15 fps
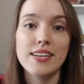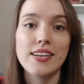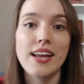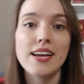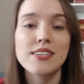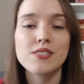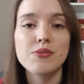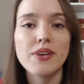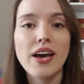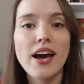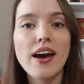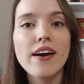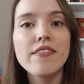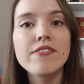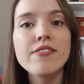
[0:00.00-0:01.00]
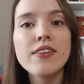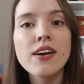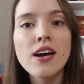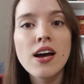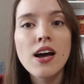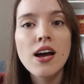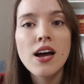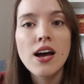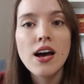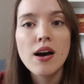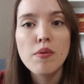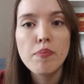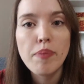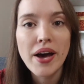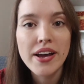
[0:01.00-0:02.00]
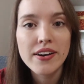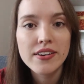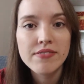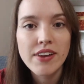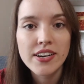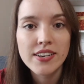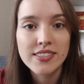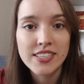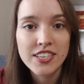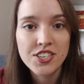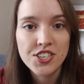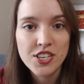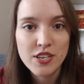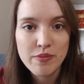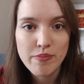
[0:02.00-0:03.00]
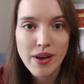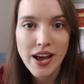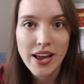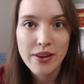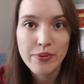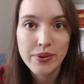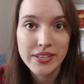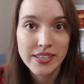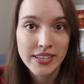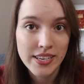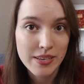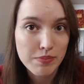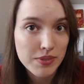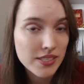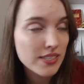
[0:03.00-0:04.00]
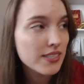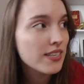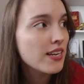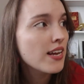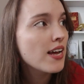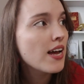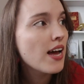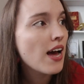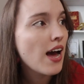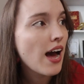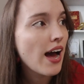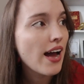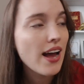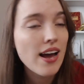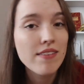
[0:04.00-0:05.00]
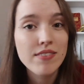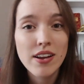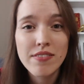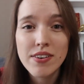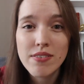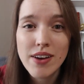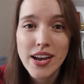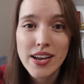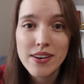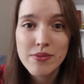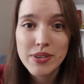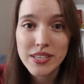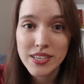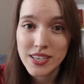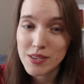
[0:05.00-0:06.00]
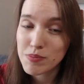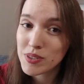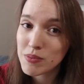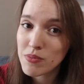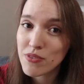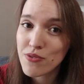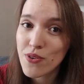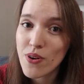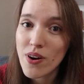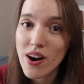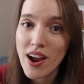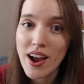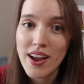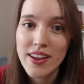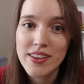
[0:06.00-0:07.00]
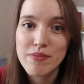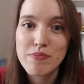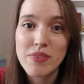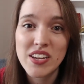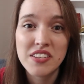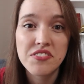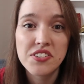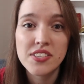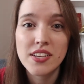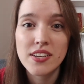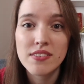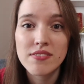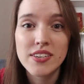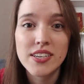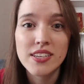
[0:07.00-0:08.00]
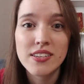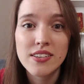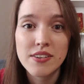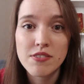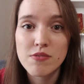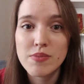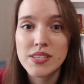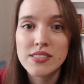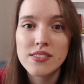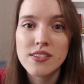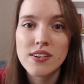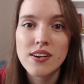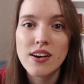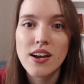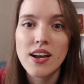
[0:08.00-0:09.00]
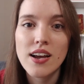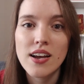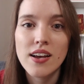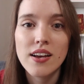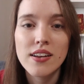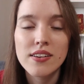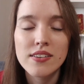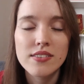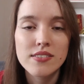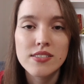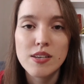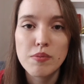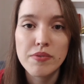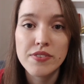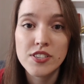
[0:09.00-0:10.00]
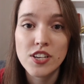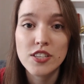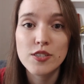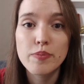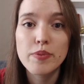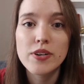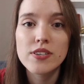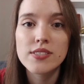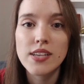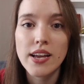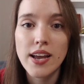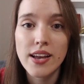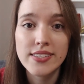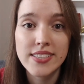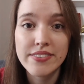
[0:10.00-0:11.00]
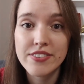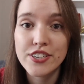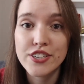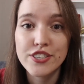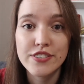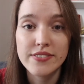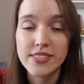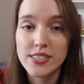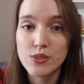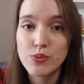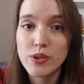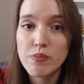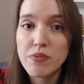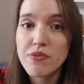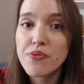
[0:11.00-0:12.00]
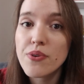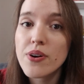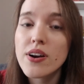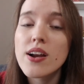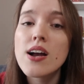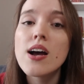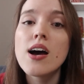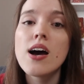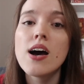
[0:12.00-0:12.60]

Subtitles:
Next we have Pattern Recognition by William Gibson. I have never read William Gibson before. I'm interested in reading Neuromancer and some of his other books. I had never heard of this one before.